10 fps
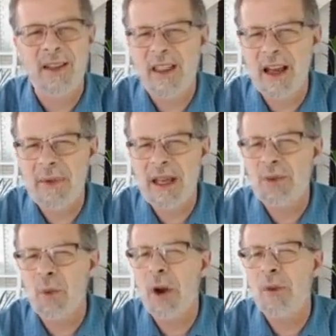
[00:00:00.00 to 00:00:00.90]
That
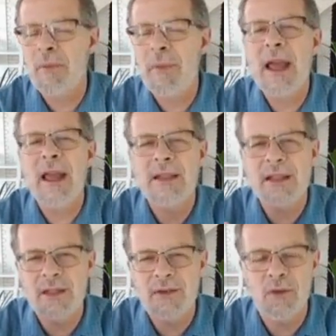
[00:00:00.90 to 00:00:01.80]
means what remains
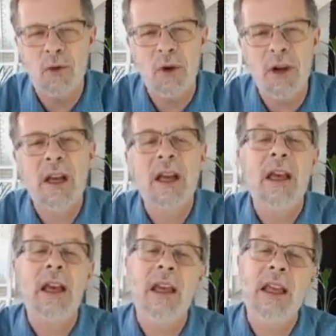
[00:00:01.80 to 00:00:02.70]
is 4.
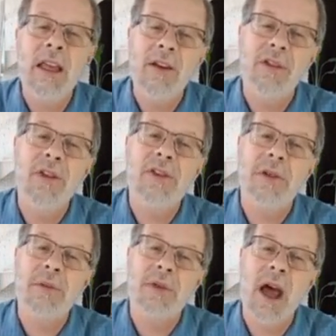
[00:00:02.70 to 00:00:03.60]
If you
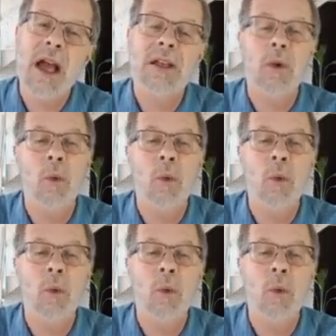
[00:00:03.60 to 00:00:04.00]
subtract